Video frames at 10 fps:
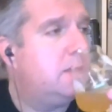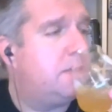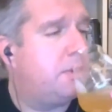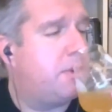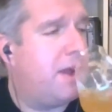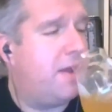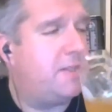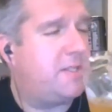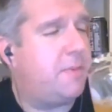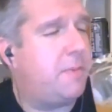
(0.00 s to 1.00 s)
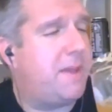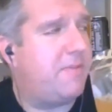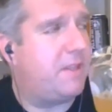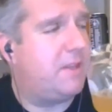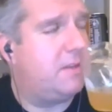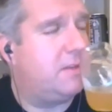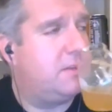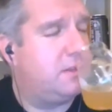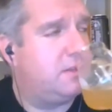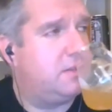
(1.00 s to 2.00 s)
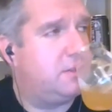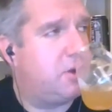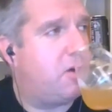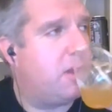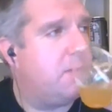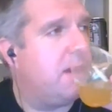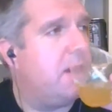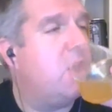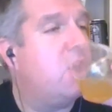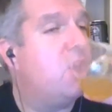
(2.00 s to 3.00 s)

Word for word: Sip of, a, sip of beer for the, the talking man.